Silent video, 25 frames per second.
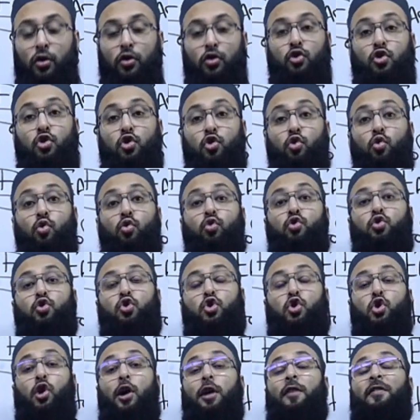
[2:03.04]
do
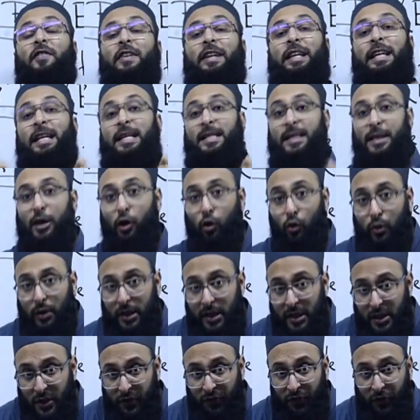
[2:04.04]
solve easy
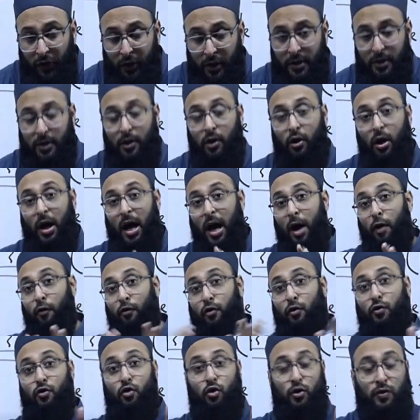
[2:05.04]
OTs first
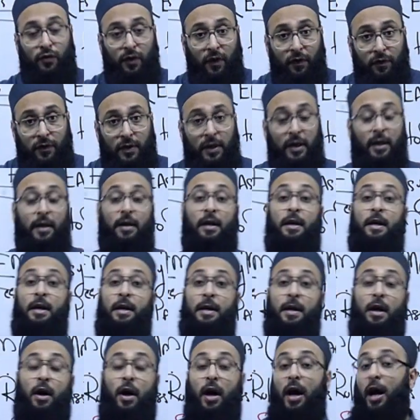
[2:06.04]
out of those 15.
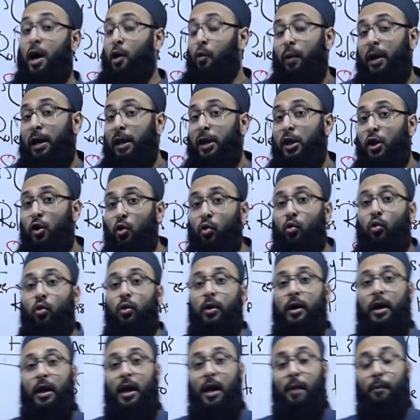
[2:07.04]
Now, how will you
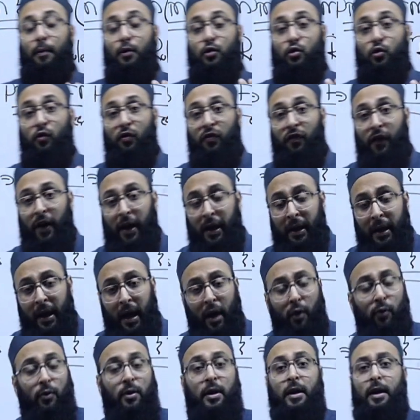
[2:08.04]
able to find
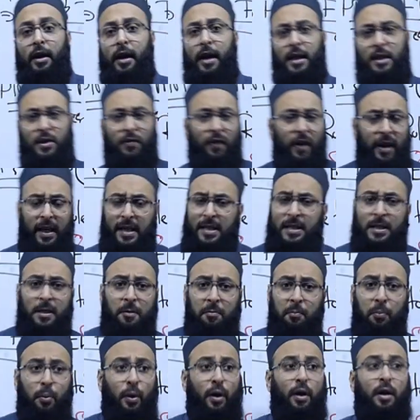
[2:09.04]
out? It's very
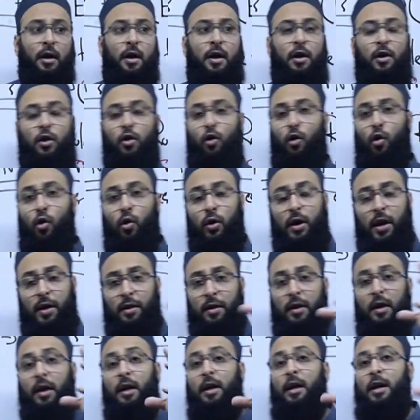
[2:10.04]
simple. You look at
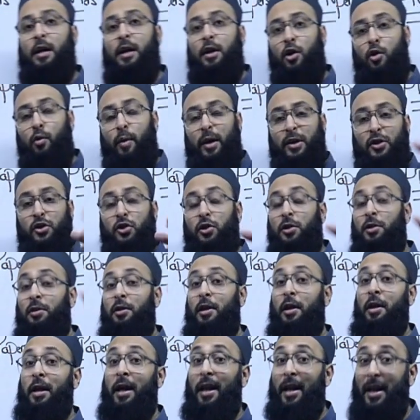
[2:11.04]
the question,
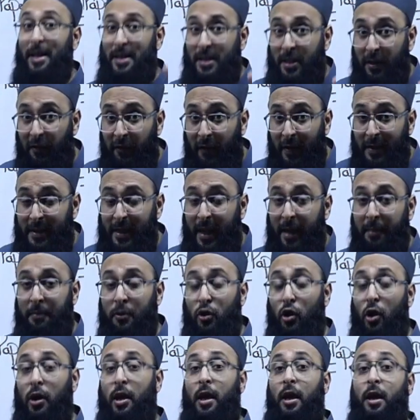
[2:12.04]
the narrative ones I'm
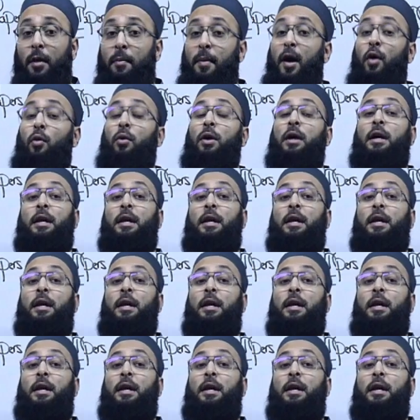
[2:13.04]
talking about.